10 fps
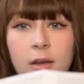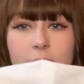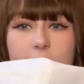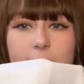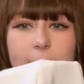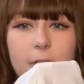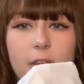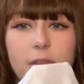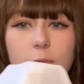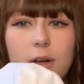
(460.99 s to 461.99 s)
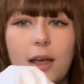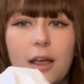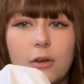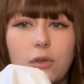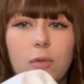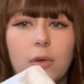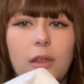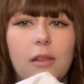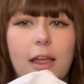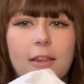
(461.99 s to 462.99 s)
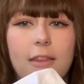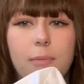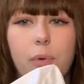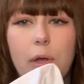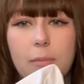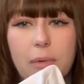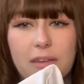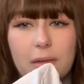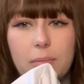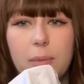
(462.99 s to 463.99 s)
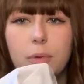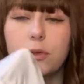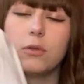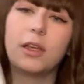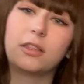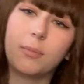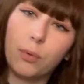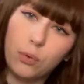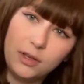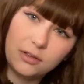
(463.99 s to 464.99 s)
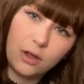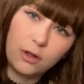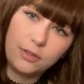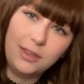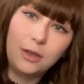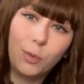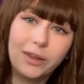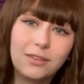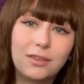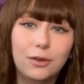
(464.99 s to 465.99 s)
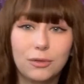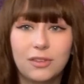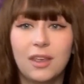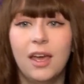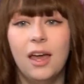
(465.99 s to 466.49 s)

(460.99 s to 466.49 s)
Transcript: Now, for this one, I actually really like the point, but some people don't like the point on the Gwen suits.